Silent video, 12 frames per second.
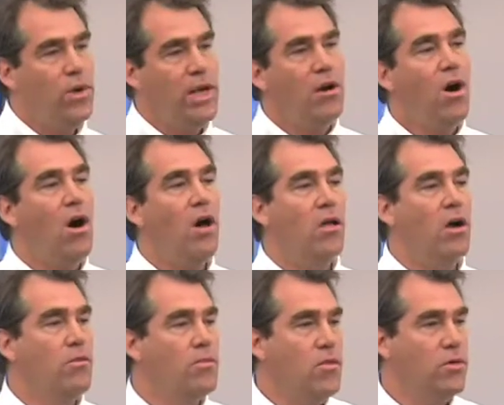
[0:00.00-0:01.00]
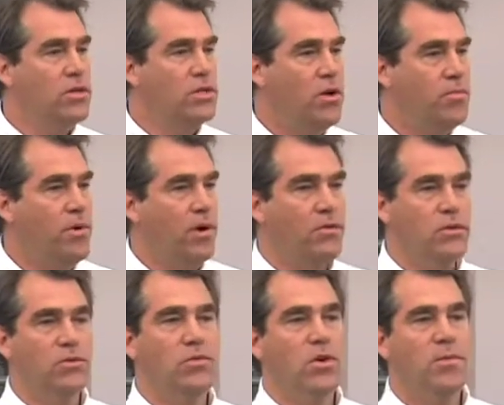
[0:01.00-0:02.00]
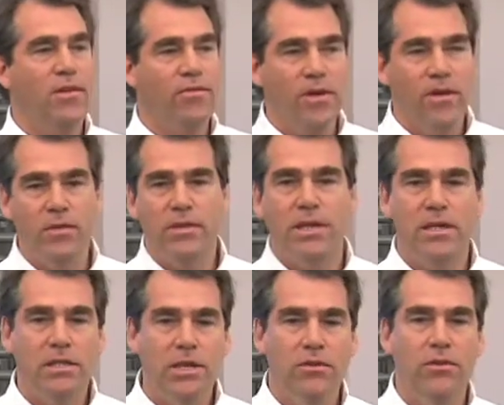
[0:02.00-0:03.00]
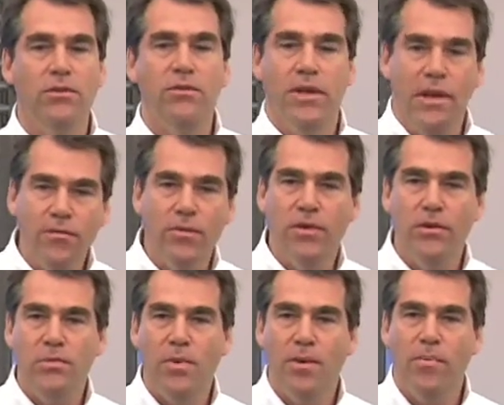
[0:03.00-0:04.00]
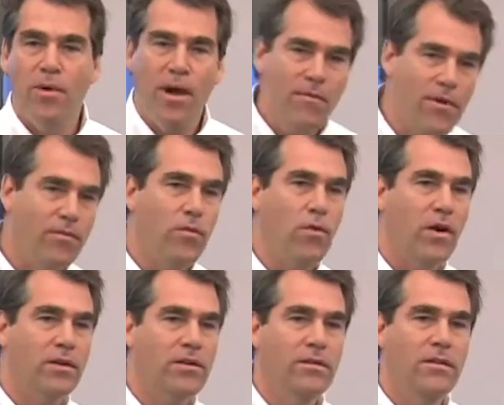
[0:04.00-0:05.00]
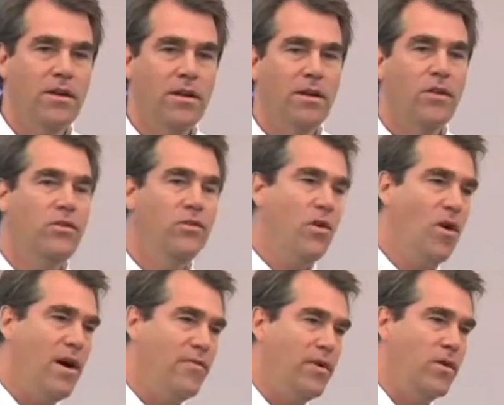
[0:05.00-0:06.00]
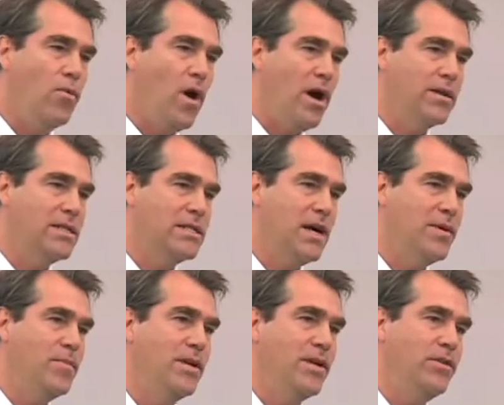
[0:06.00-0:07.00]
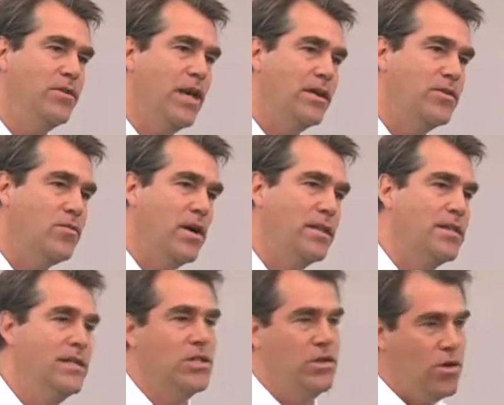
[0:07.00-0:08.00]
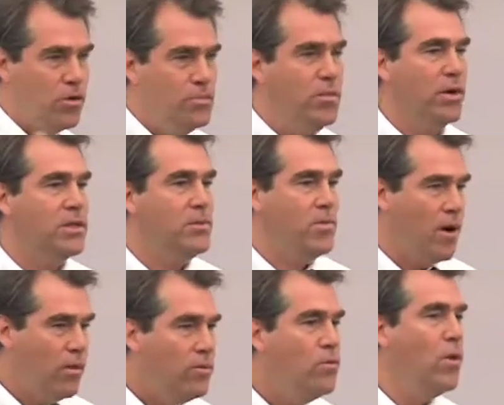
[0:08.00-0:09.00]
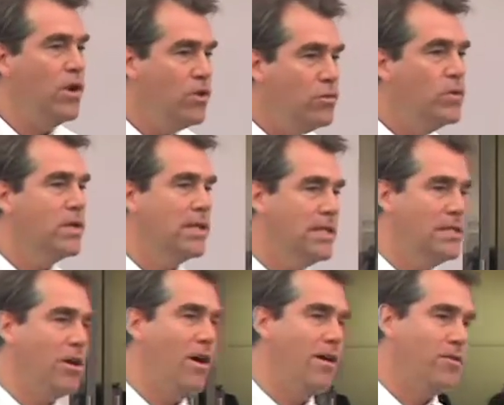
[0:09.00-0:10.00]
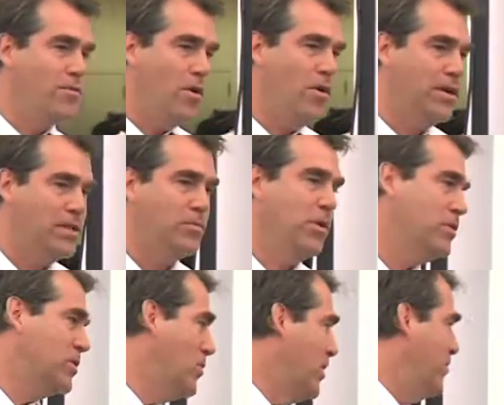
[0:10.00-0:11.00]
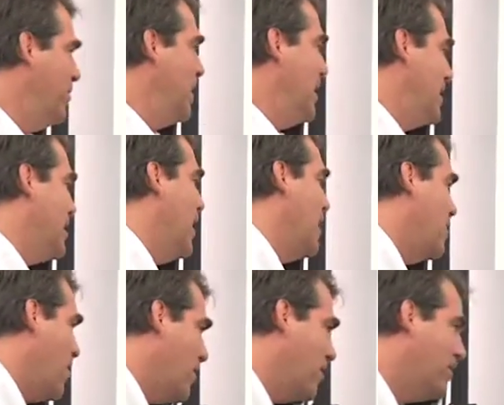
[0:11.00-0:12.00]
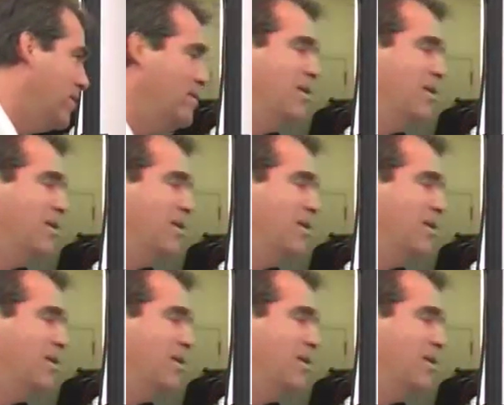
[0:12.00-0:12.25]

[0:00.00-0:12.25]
we call a reporter's notebook, which was one of my favorite things to do in every newspaper I've ever worked. You'd go off on a wild assignment and you'd get to write these notebooks about what you really saw on the road as opposed to what fit inside an article.